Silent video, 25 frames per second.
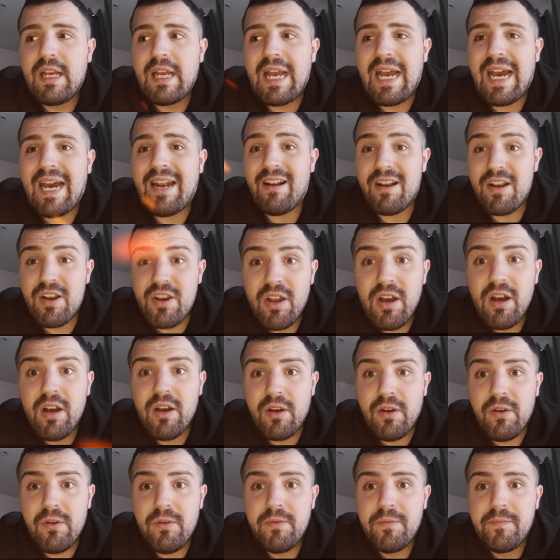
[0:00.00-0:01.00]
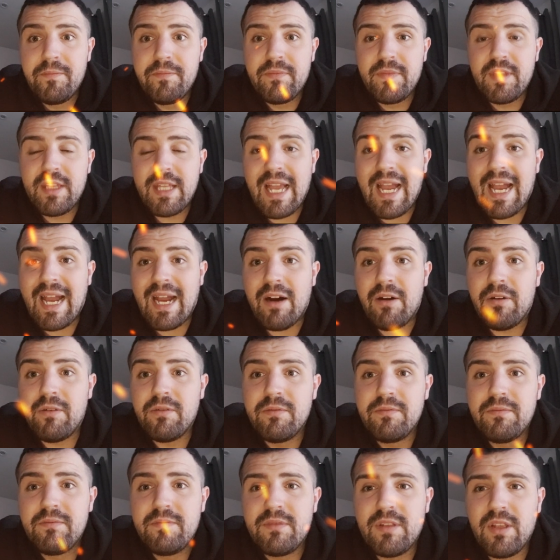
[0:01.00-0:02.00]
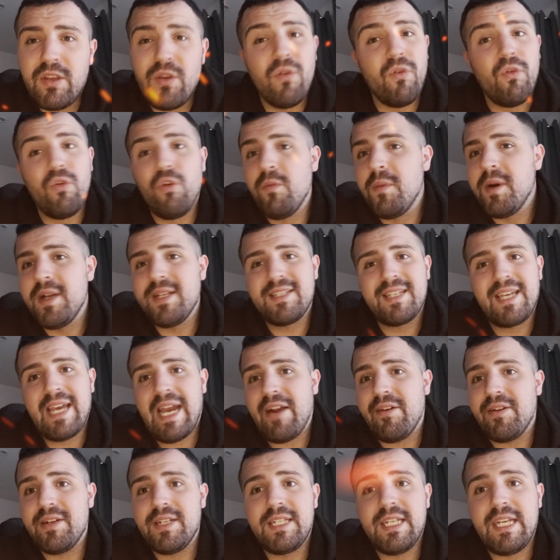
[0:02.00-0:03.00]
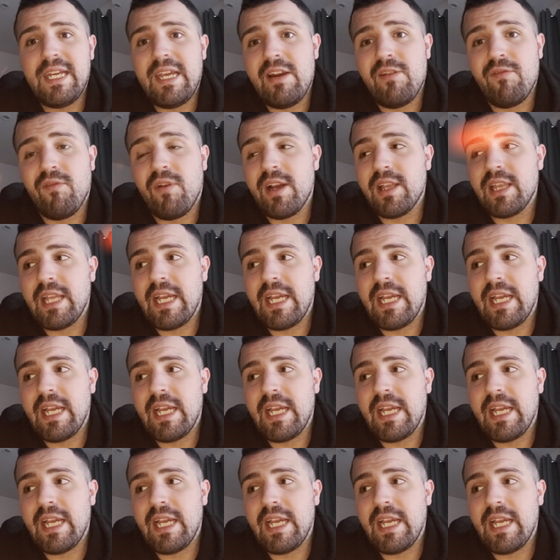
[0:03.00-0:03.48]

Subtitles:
And I know now that you're almost guaranteed, right?